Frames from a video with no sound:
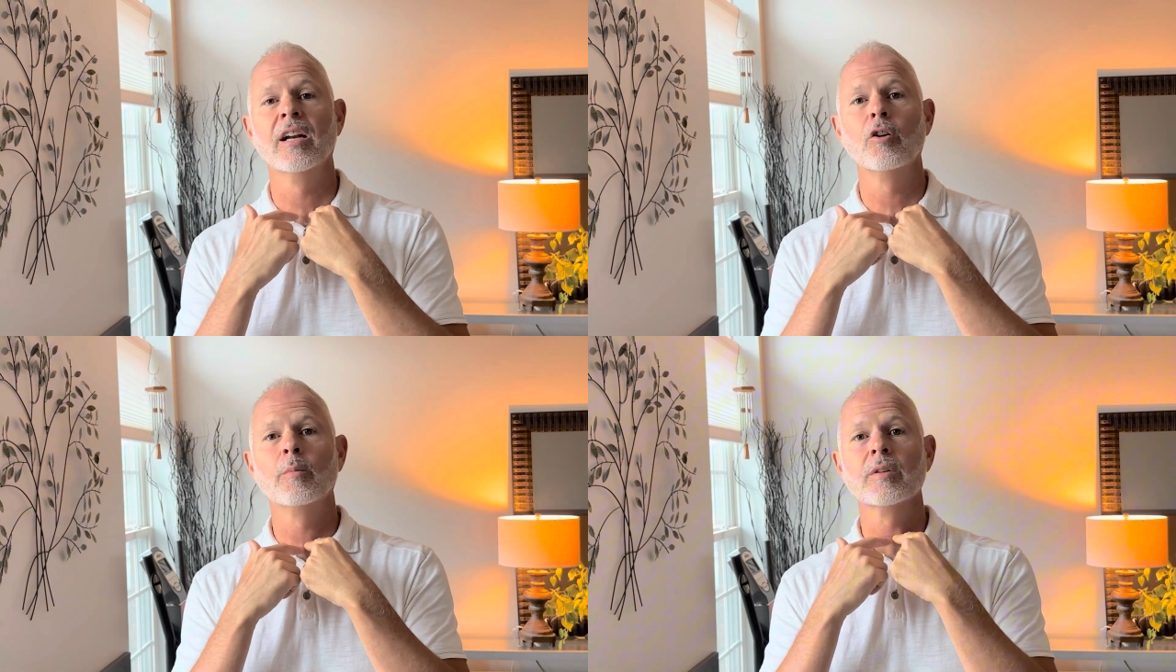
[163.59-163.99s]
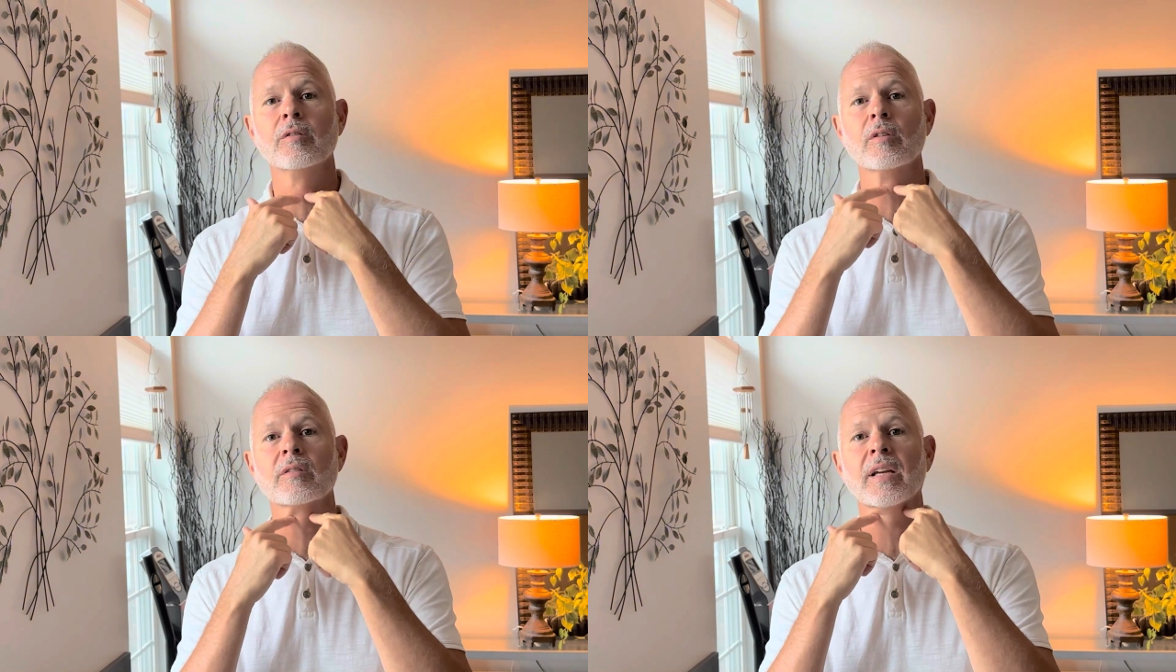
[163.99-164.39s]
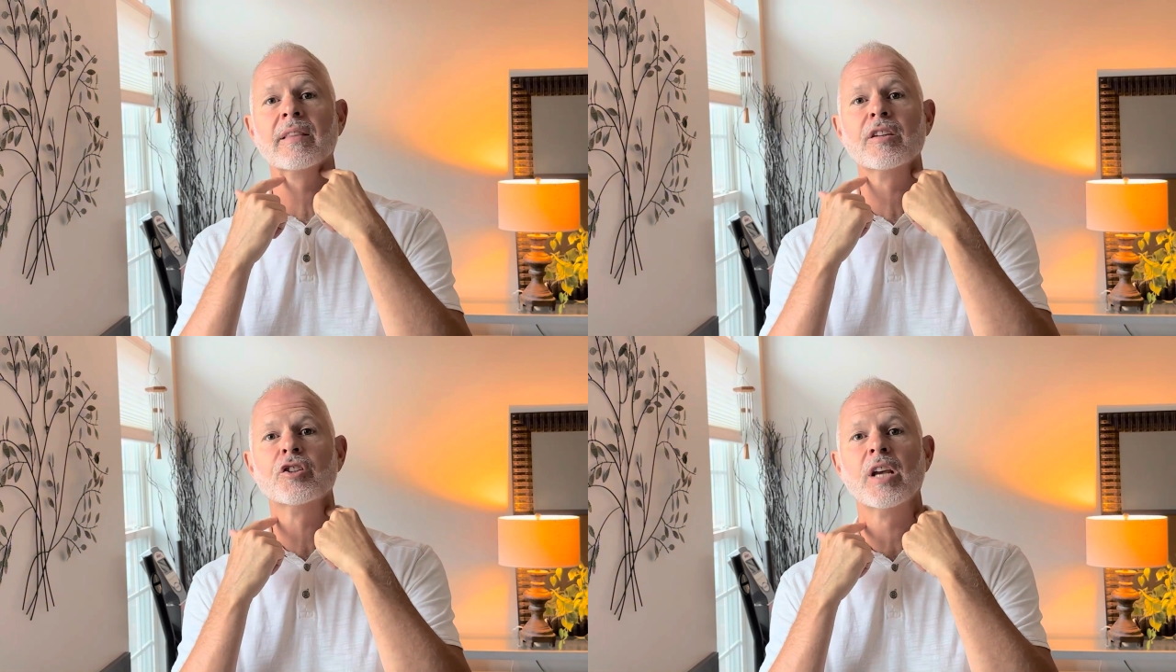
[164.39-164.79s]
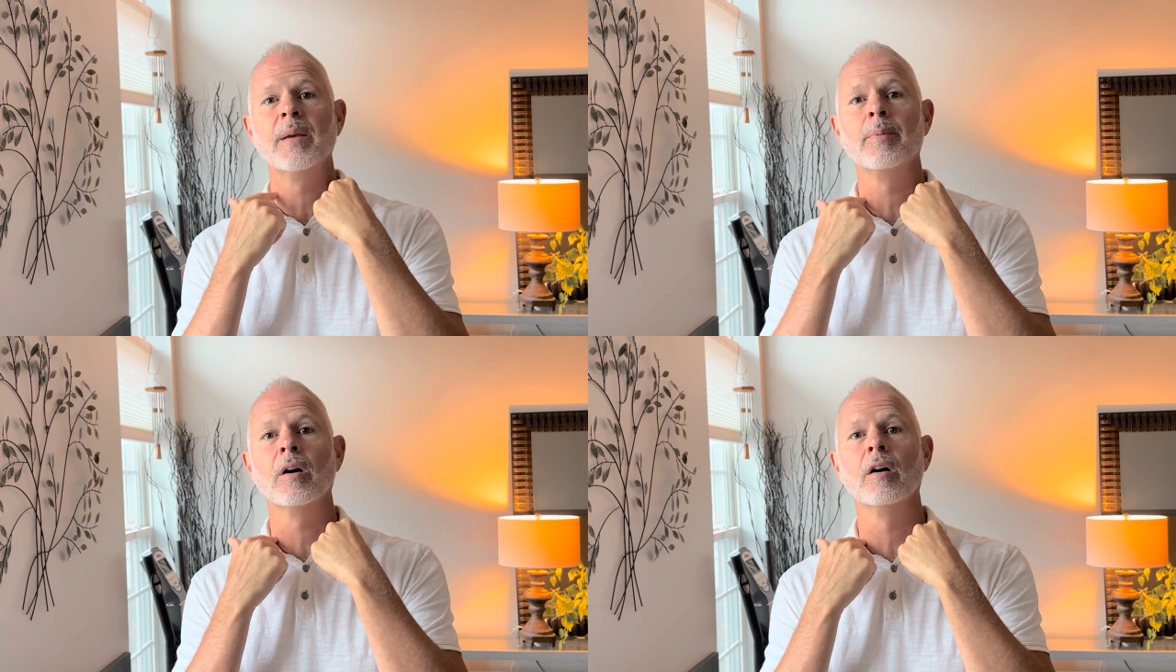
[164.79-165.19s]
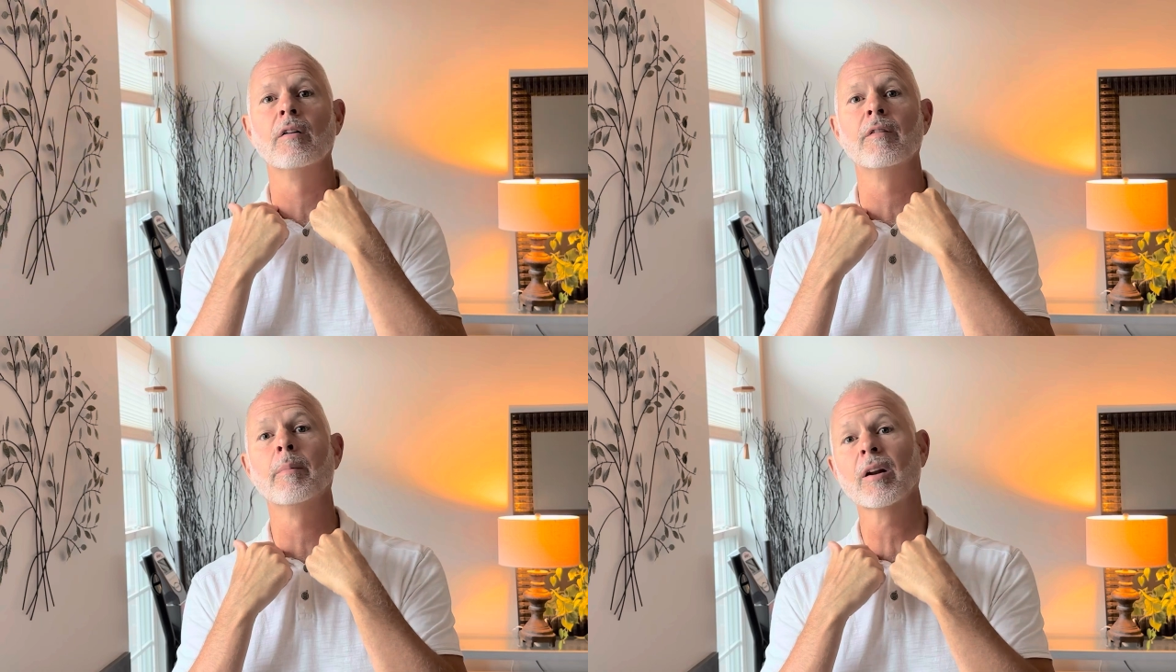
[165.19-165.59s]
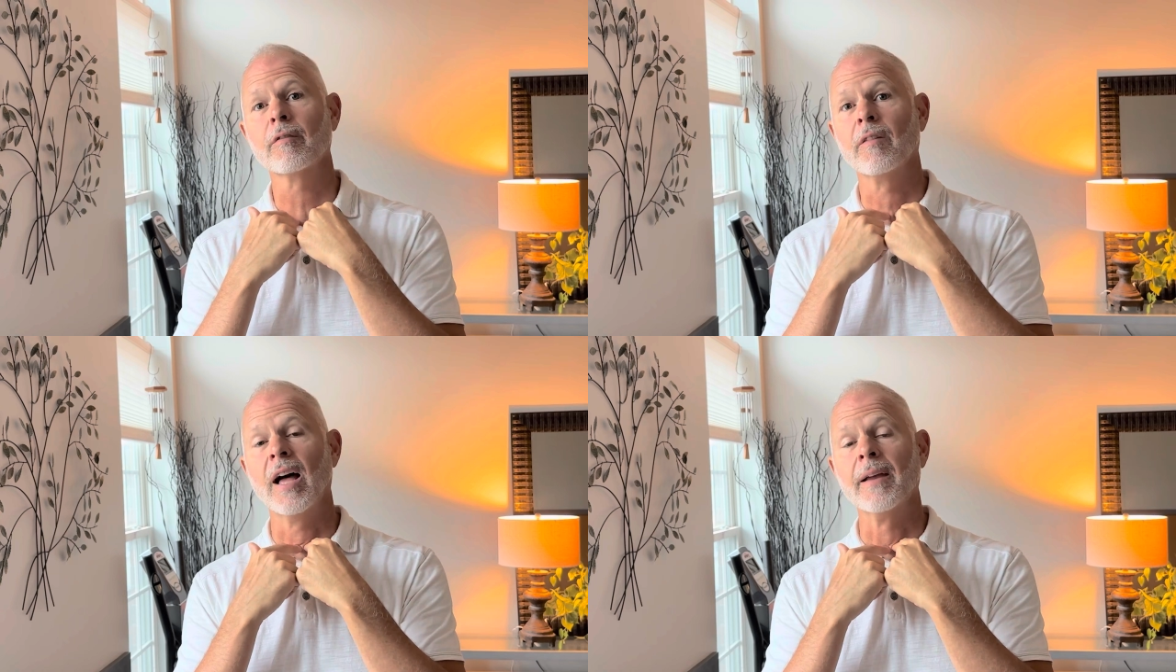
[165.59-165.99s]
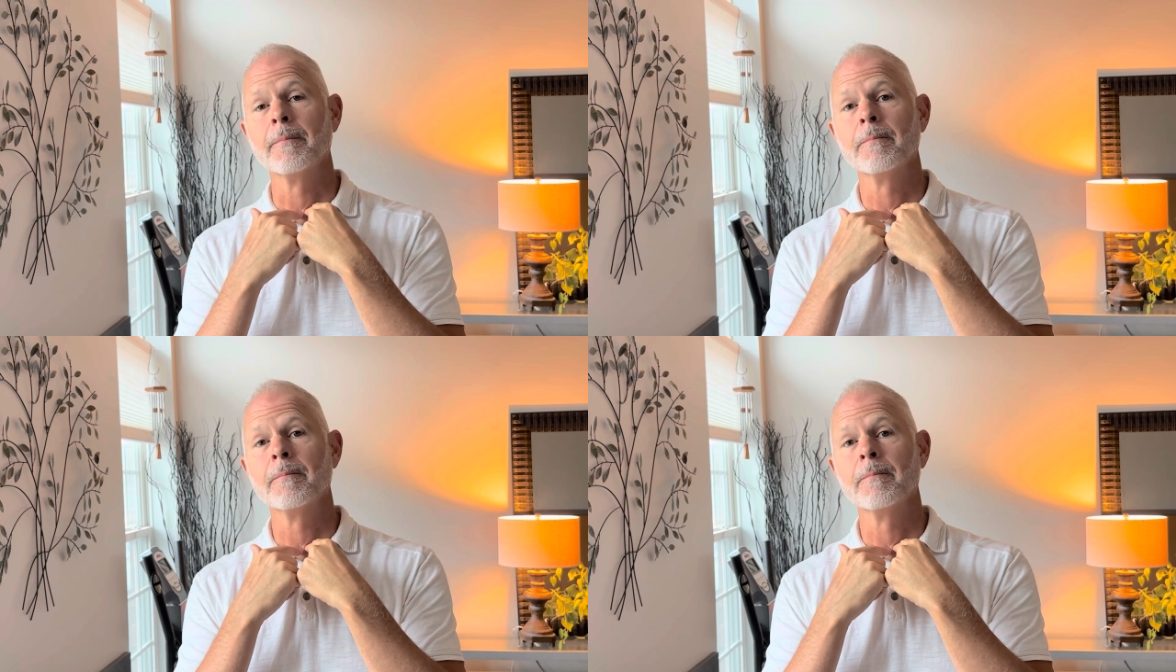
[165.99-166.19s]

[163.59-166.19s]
and it almost looks like the shape of a butterfly.